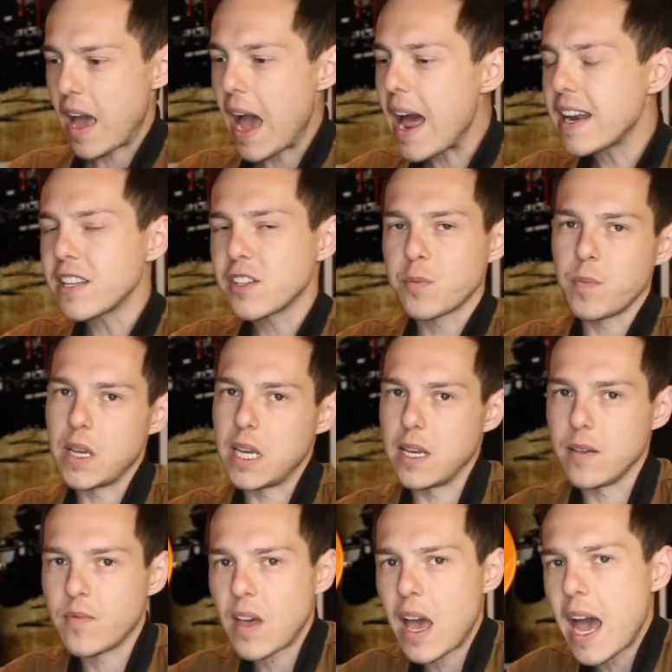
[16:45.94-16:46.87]
That is
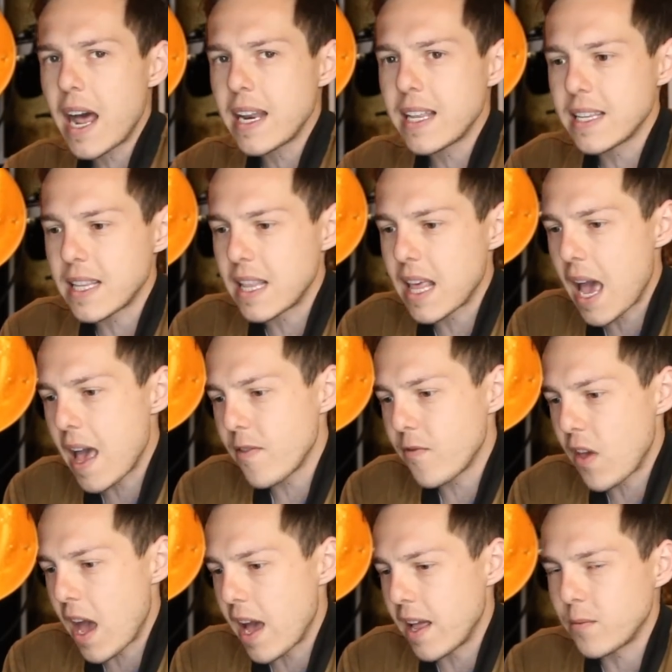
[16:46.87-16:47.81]
me. That is
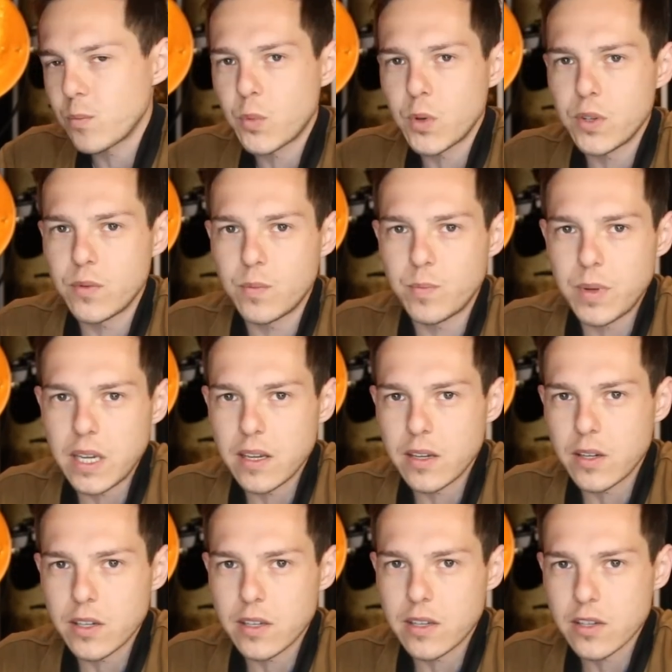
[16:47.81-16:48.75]
that that would be
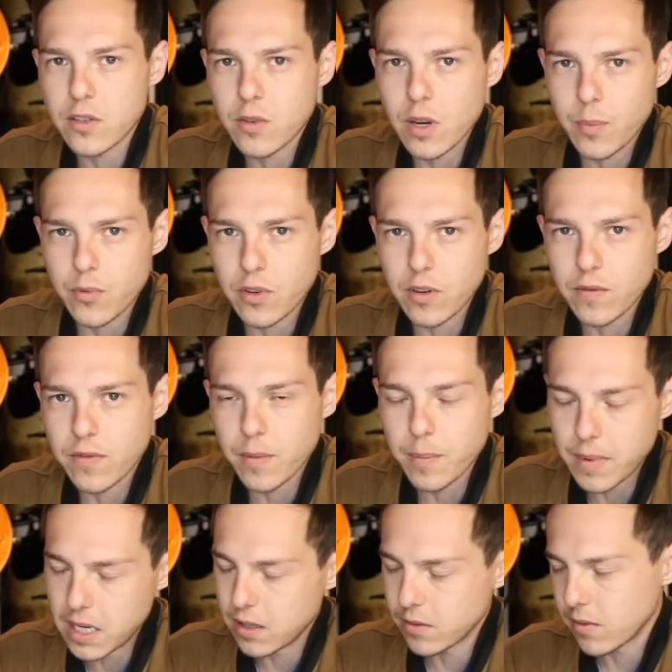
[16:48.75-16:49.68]
a good description for
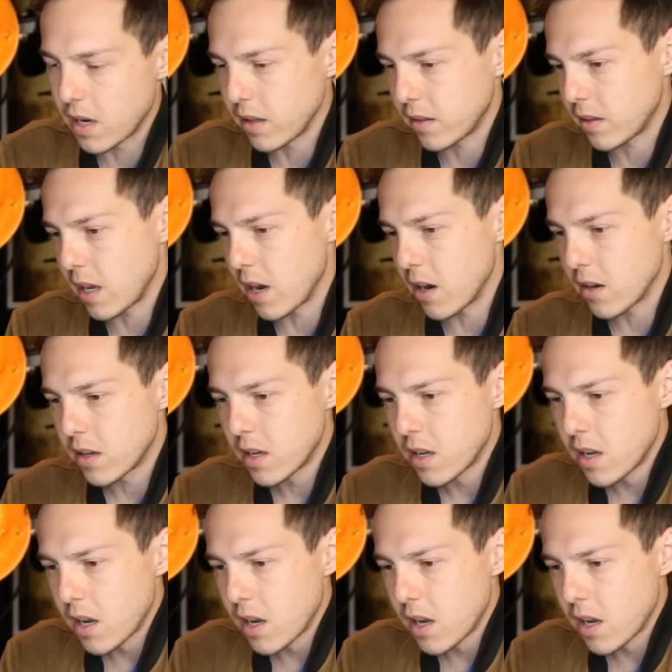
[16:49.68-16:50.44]
me right there.